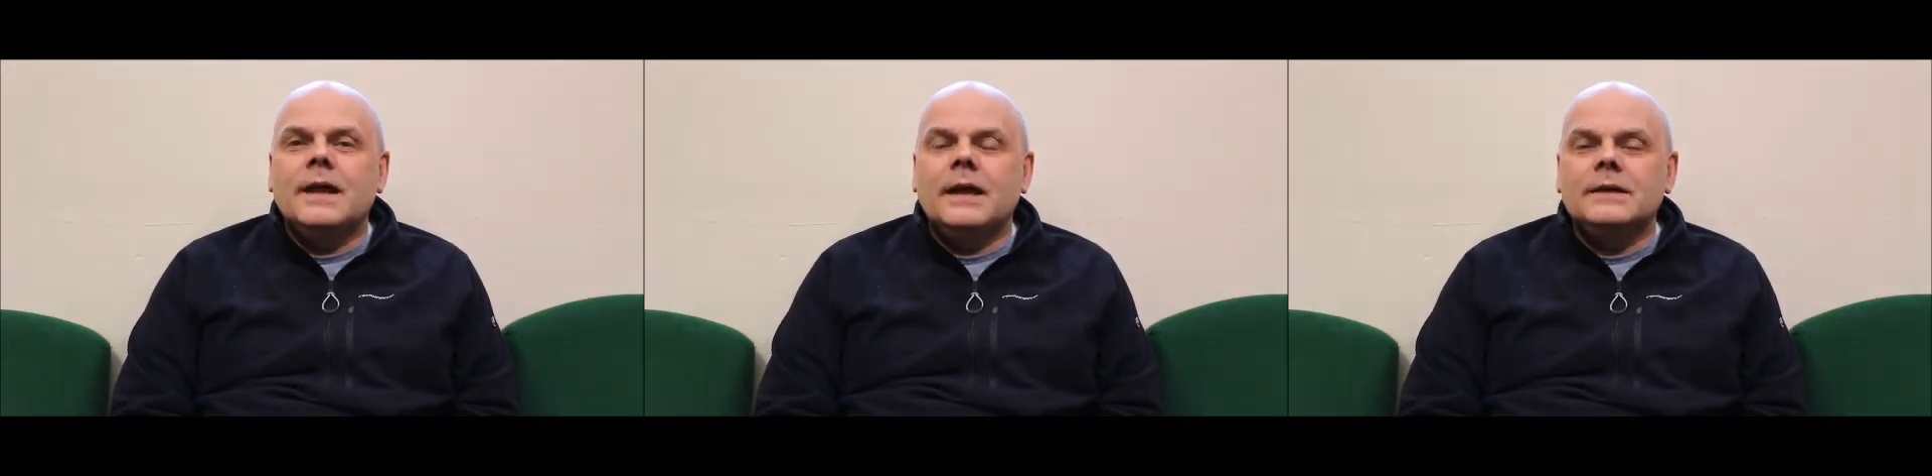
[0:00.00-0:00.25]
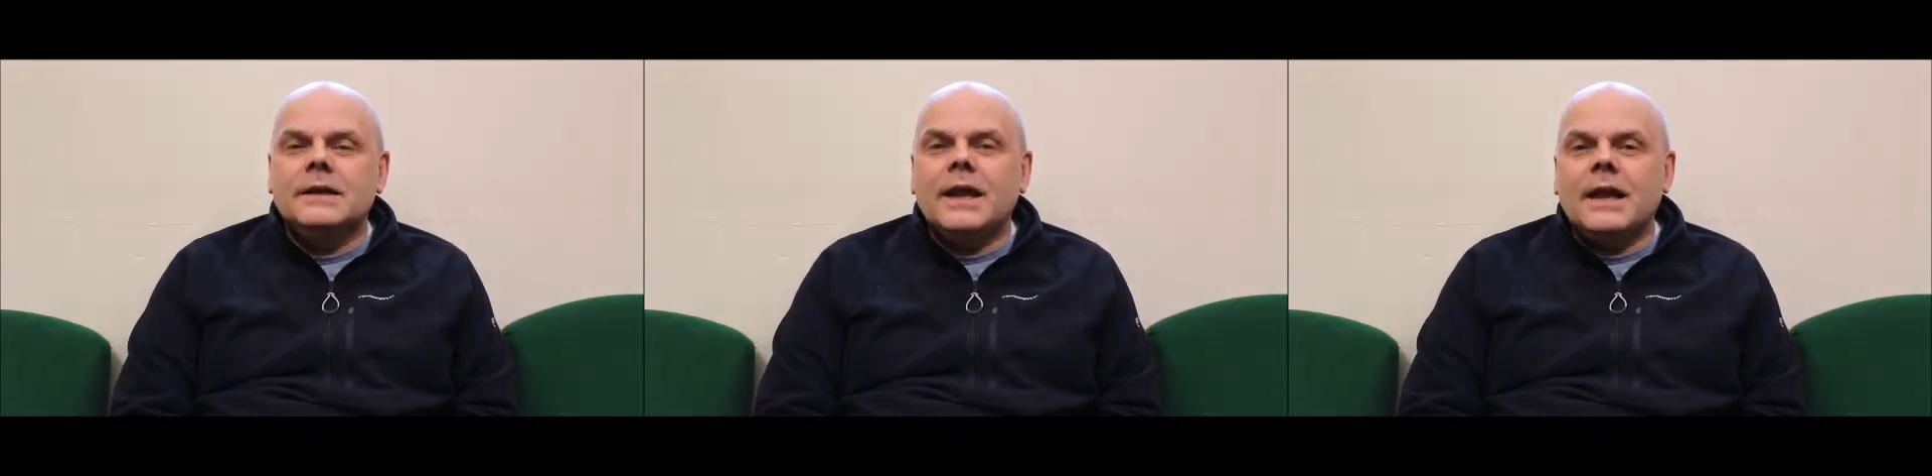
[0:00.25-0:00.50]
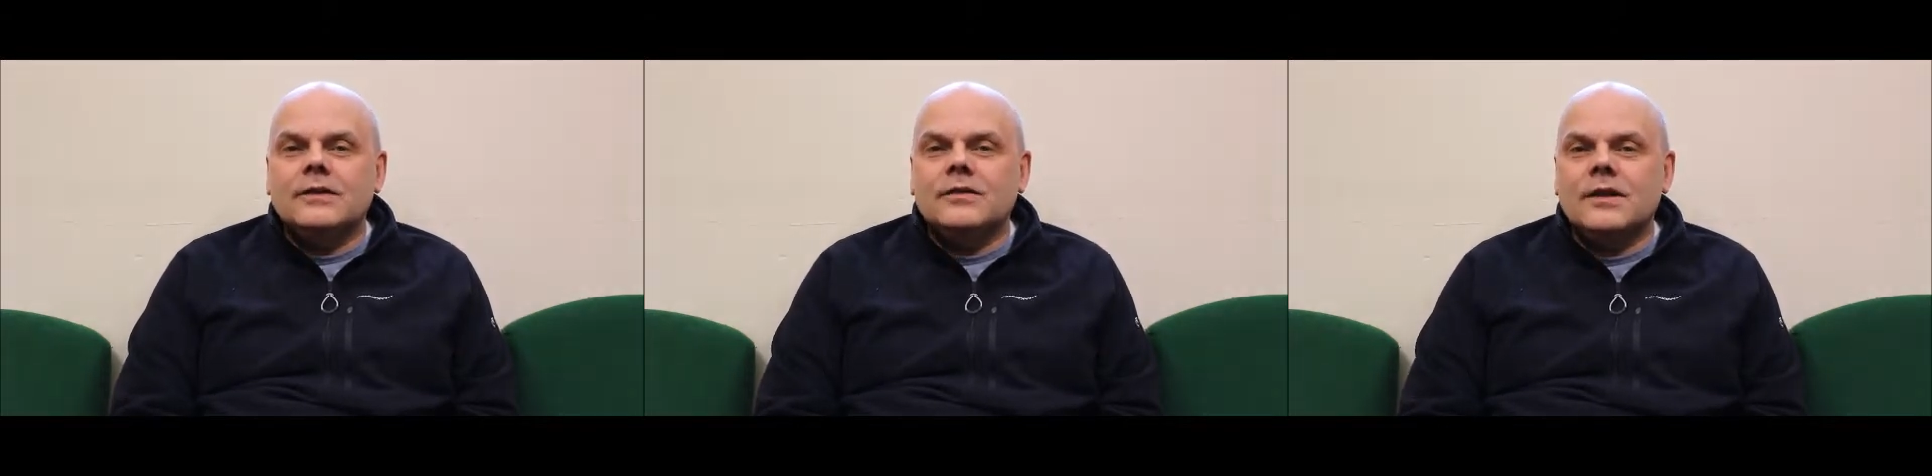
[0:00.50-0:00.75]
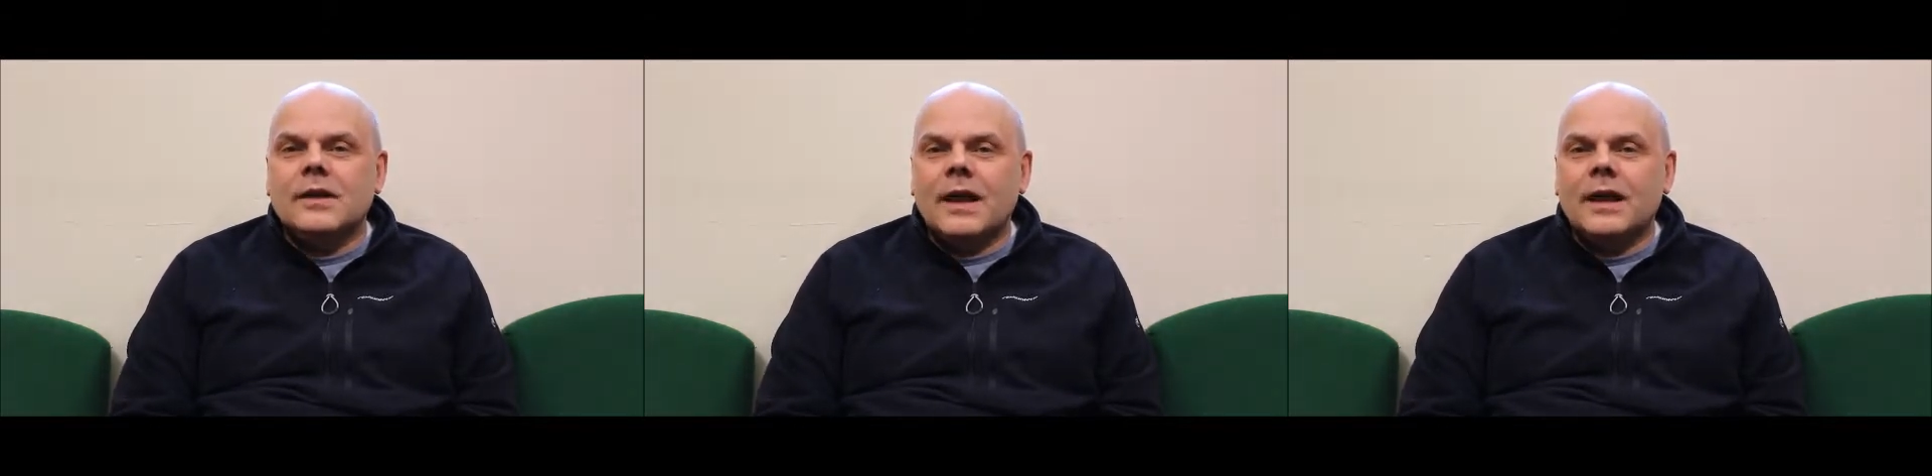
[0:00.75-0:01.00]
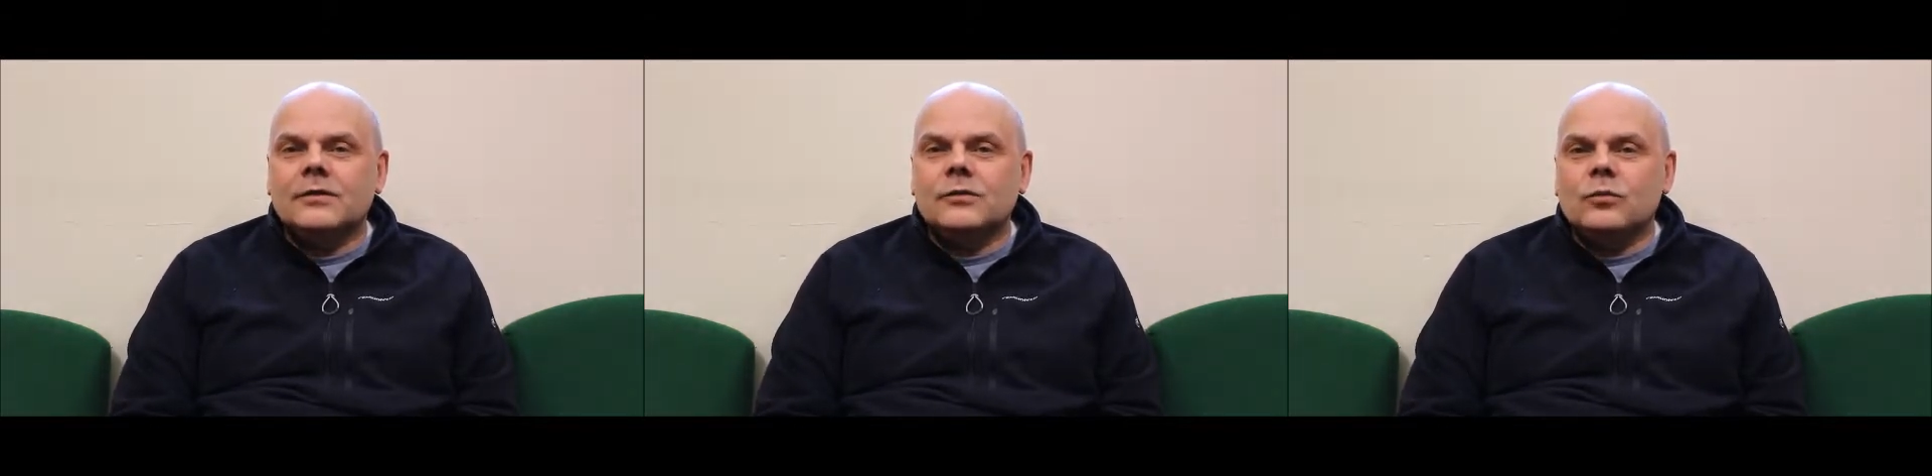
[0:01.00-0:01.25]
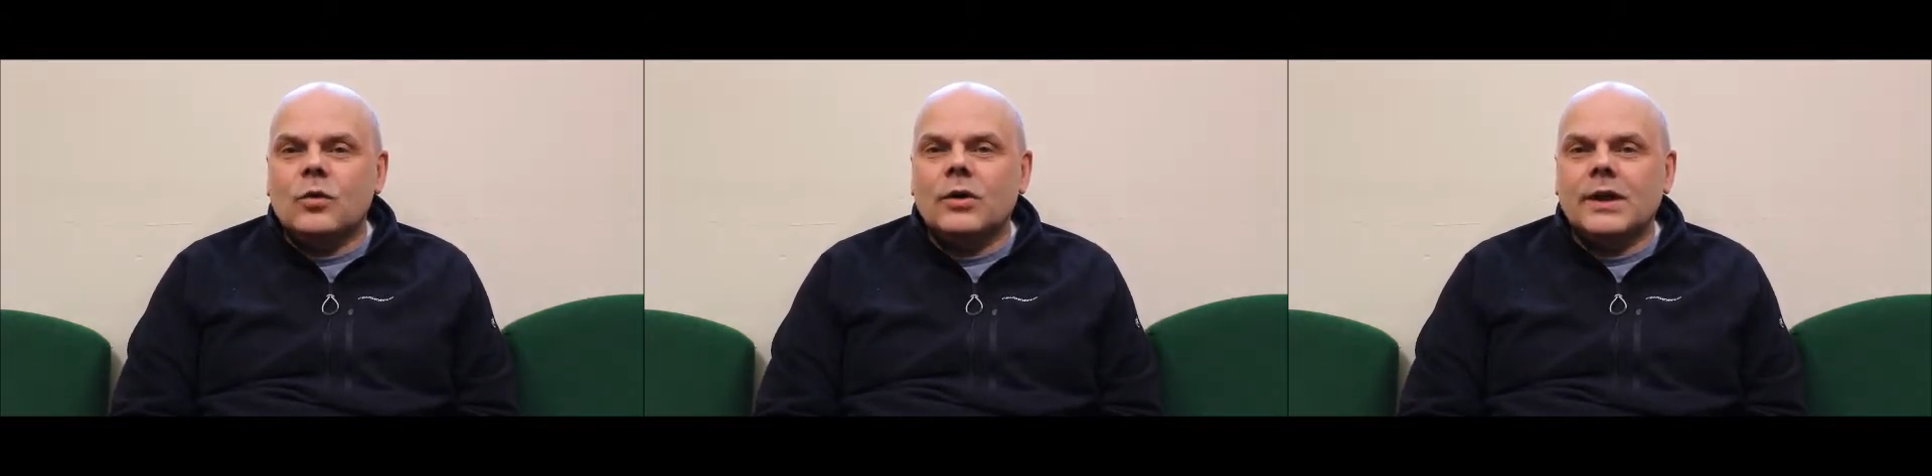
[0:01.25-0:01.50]
And yet, Acts
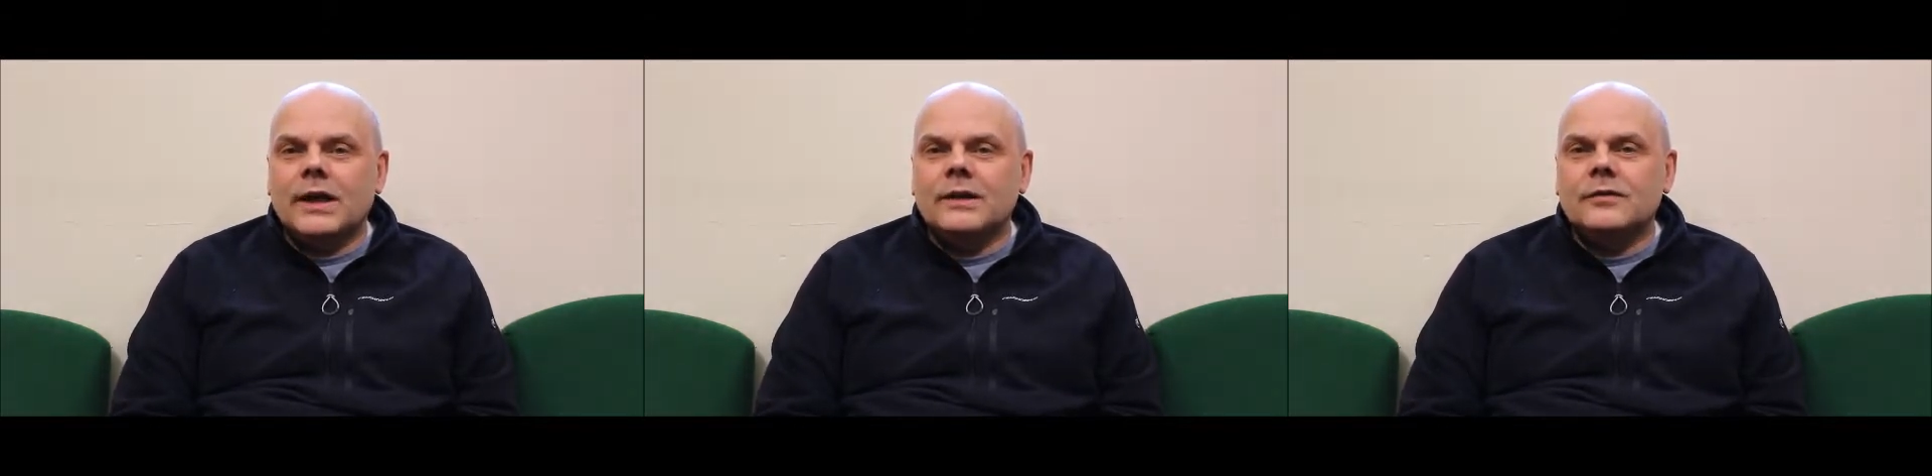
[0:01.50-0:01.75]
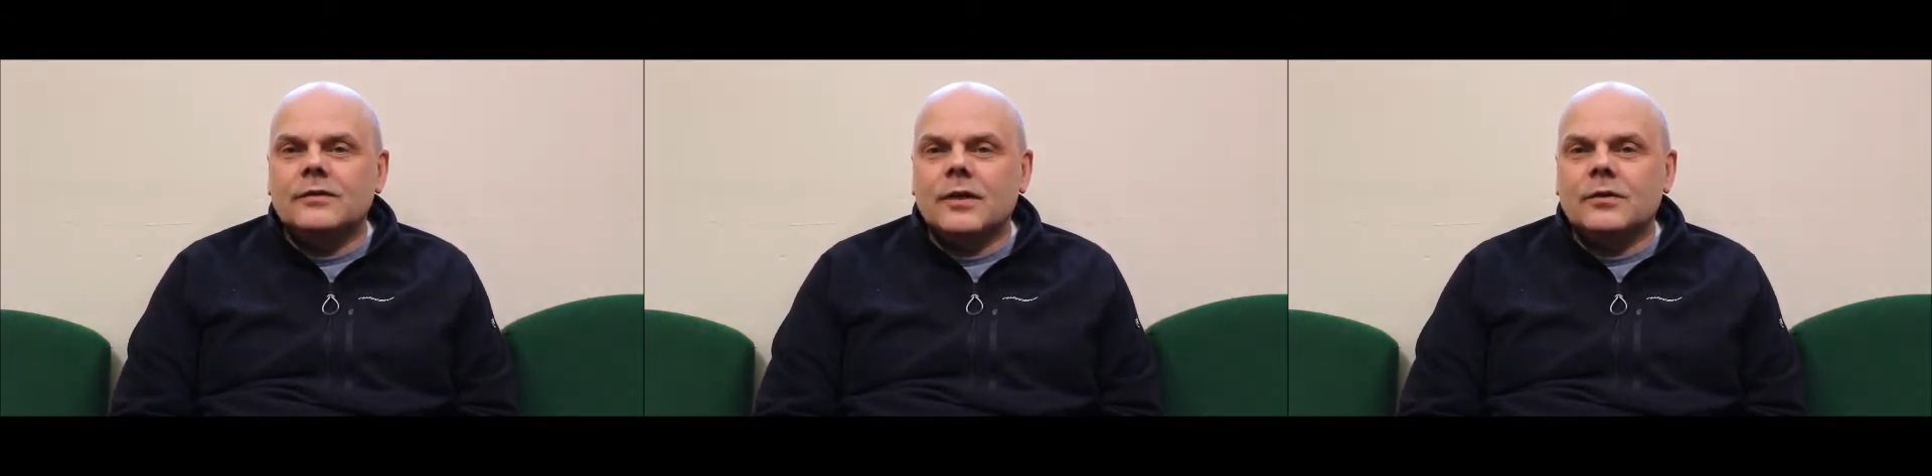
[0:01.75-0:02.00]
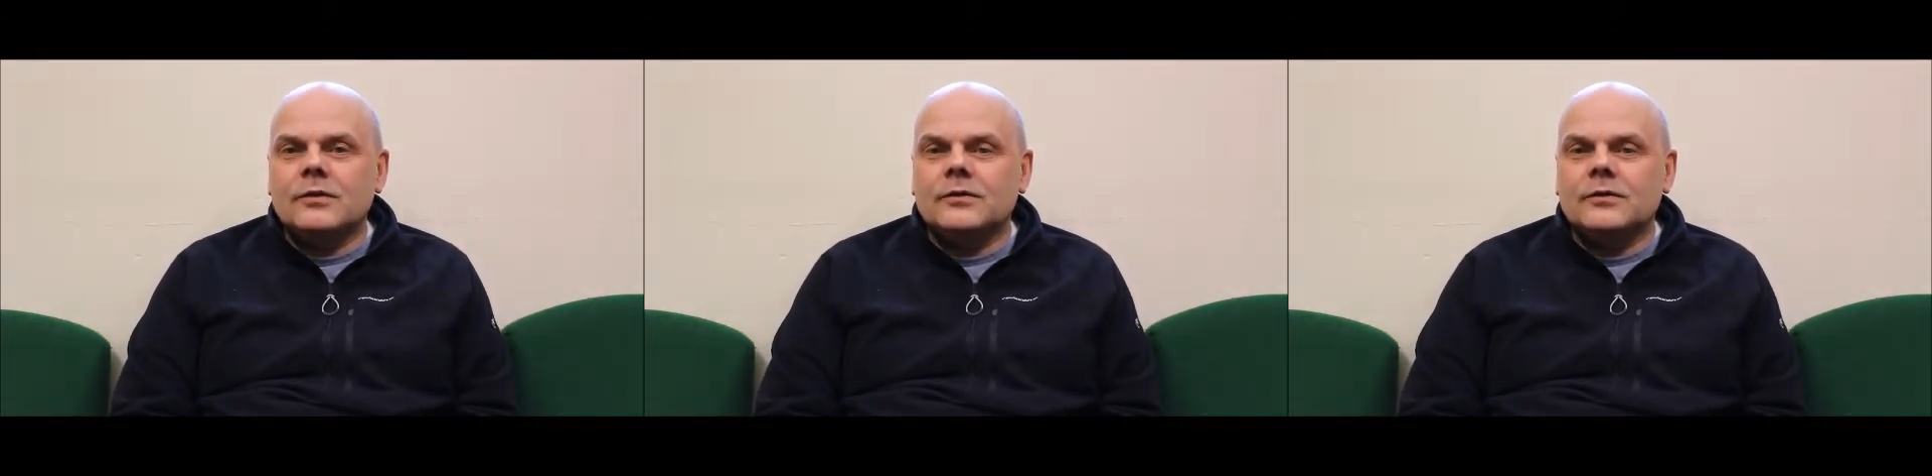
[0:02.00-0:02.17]
1:8